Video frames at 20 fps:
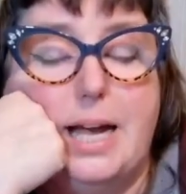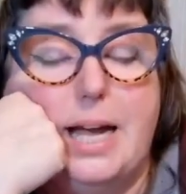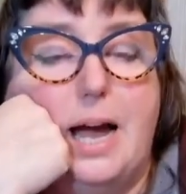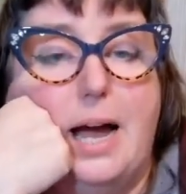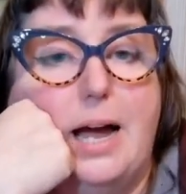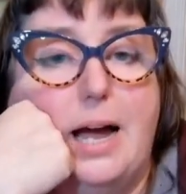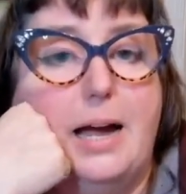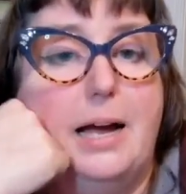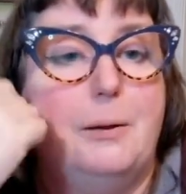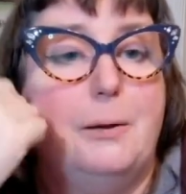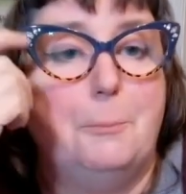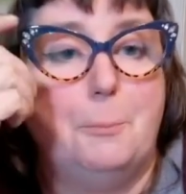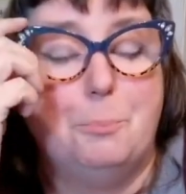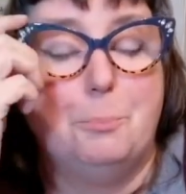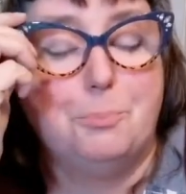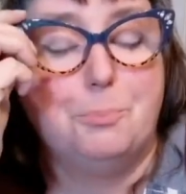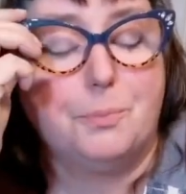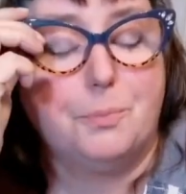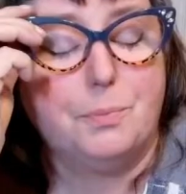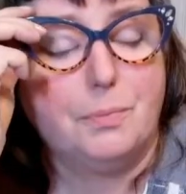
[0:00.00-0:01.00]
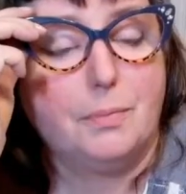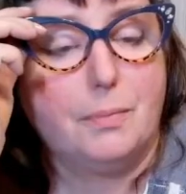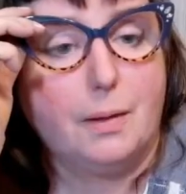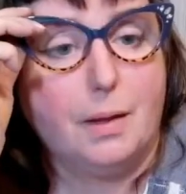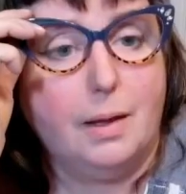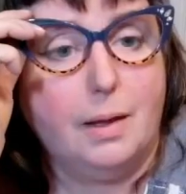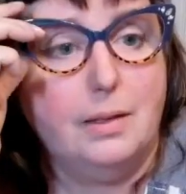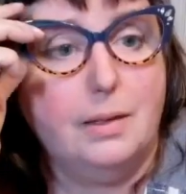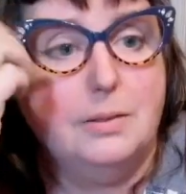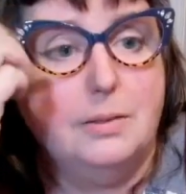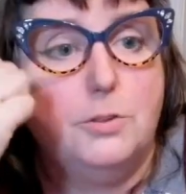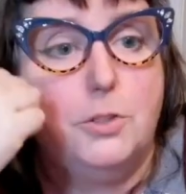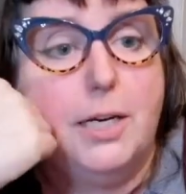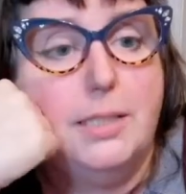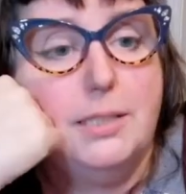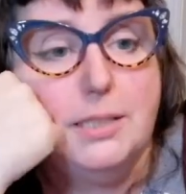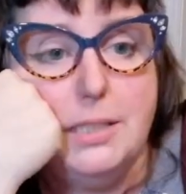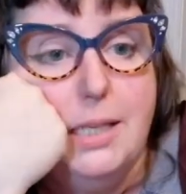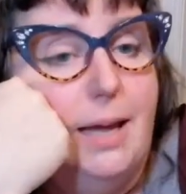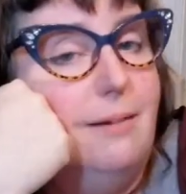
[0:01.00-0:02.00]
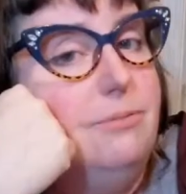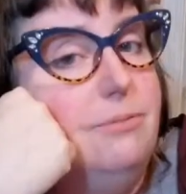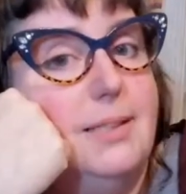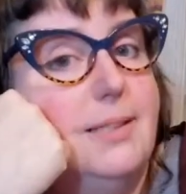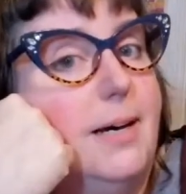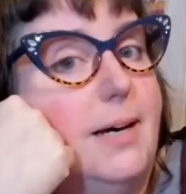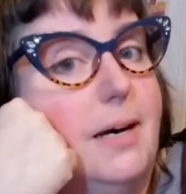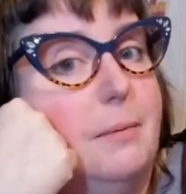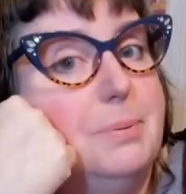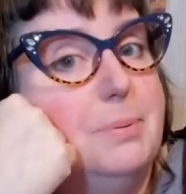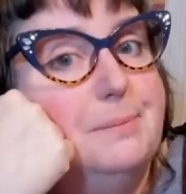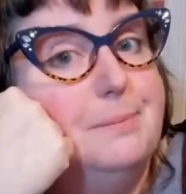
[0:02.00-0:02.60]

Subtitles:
Trying to level up